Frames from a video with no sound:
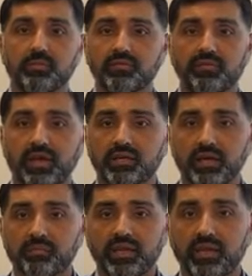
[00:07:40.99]
In fact,
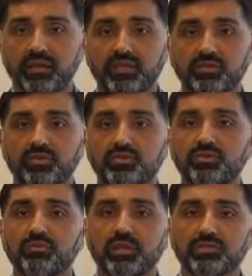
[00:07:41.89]
I may not need to do
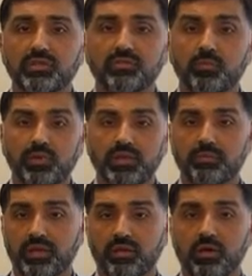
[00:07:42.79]
too much with
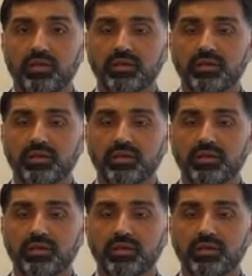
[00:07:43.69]
them at all,